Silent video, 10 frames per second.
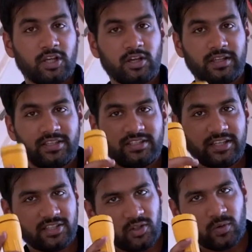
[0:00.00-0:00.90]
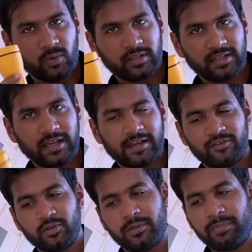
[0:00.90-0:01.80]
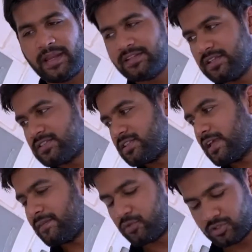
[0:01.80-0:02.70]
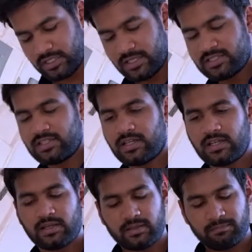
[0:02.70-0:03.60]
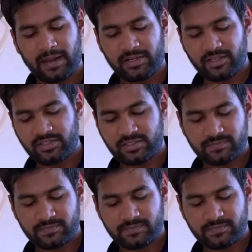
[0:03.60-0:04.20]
Okay, this thing is not working. I have to repair this. I have to change the batteries.